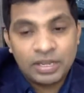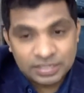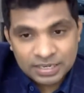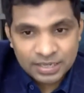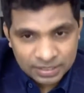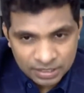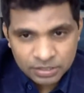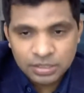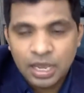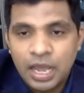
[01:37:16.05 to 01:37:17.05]
faster
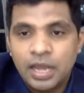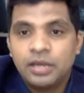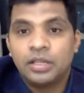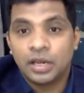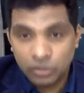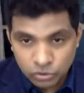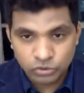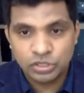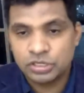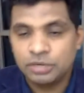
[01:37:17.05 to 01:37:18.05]
success, and the
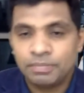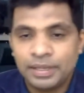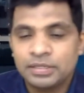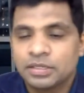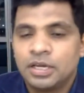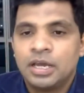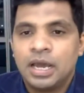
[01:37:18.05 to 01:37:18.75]
resources in place,